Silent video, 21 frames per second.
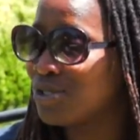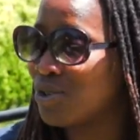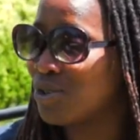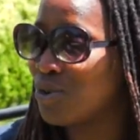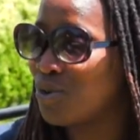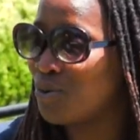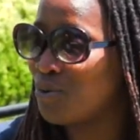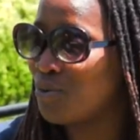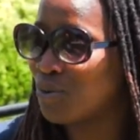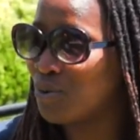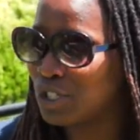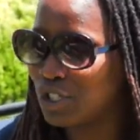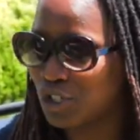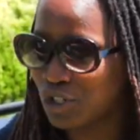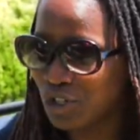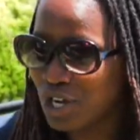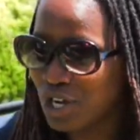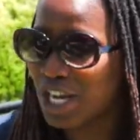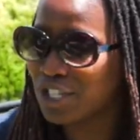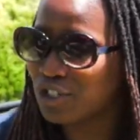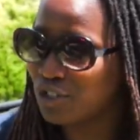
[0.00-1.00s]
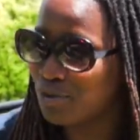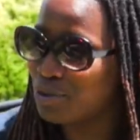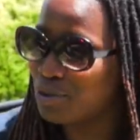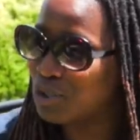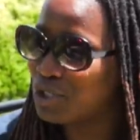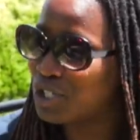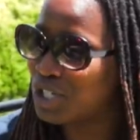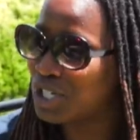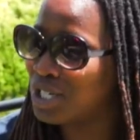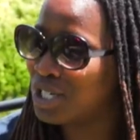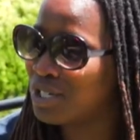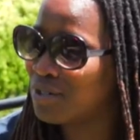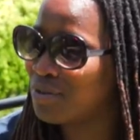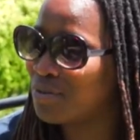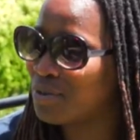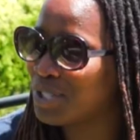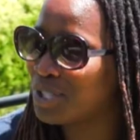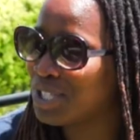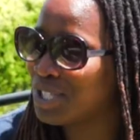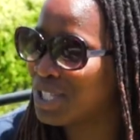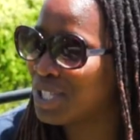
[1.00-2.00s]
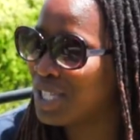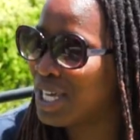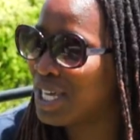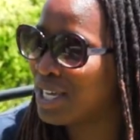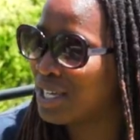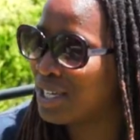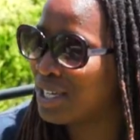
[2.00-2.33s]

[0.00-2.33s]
So what's your contribution within